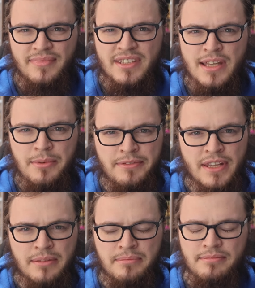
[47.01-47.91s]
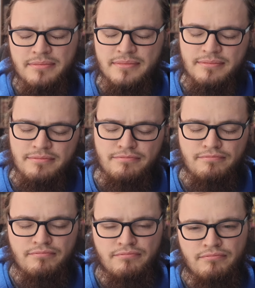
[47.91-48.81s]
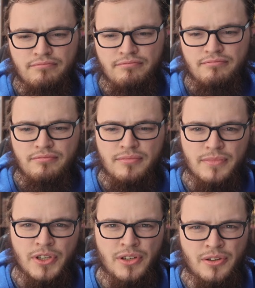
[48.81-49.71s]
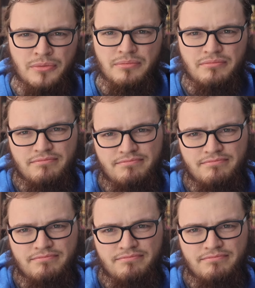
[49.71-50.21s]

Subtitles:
some of them, you know,